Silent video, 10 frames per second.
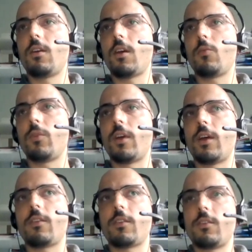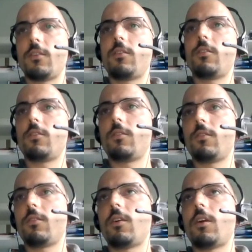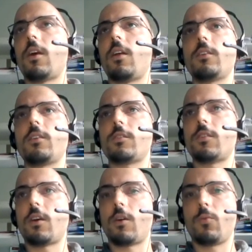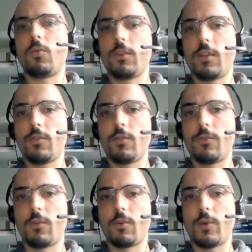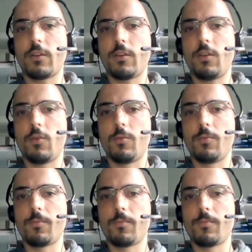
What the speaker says: And with that, Alex, I will give the floor back to you.